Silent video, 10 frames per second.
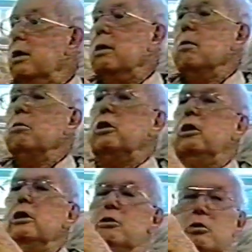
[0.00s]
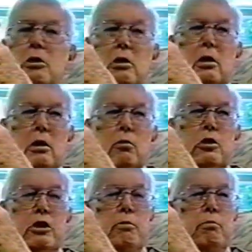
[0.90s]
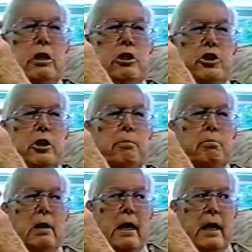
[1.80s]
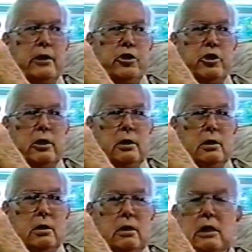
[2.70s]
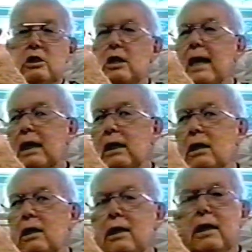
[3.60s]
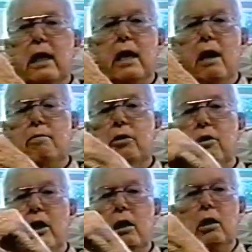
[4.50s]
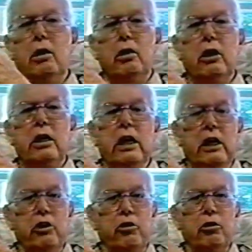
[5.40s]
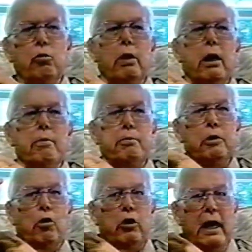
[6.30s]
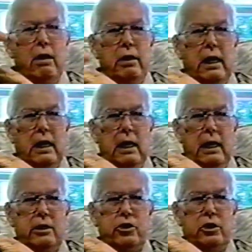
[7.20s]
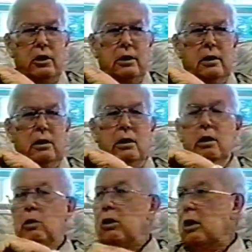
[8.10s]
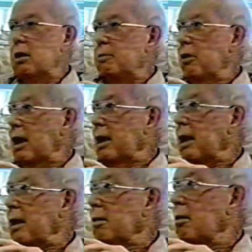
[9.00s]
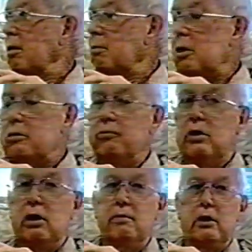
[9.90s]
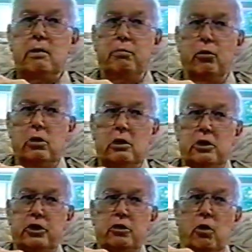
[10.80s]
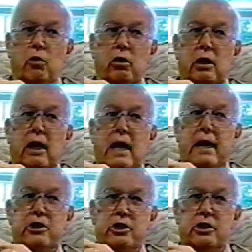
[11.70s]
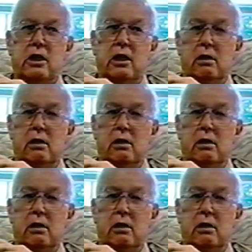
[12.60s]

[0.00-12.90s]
But this was the midship hatch, exactly. And everything that needed to went up or down that hatch. Now, I'll come to that later on, but it's very, very important that you know that that hatch is there.